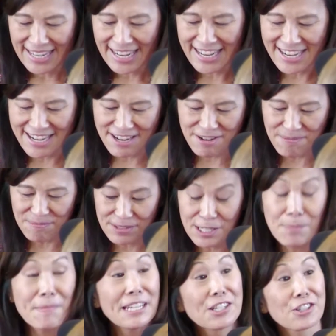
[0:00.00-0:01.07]
to
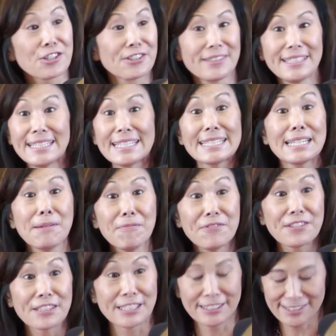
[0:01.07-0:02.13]
major in a STEM
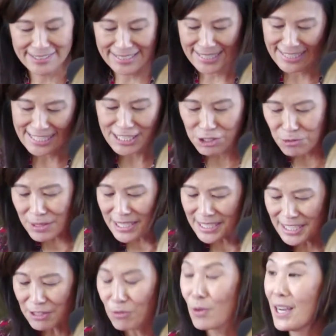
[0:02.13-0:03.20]
field, and his
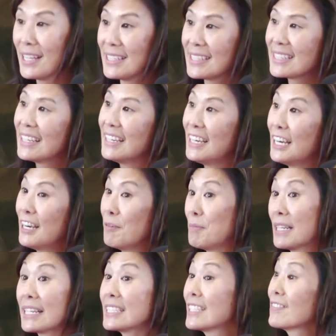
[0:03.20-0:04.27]
reasoning was
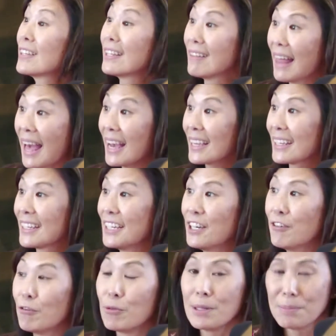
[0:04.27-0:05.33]
because of the lack
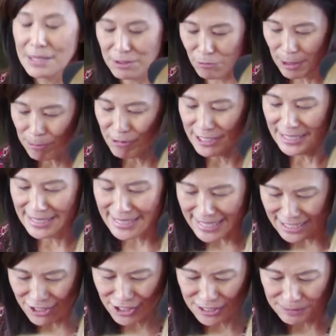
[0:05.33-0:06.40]
of women
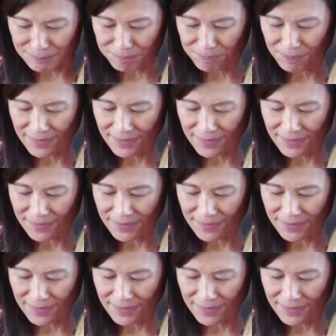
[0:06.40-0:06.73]
representation.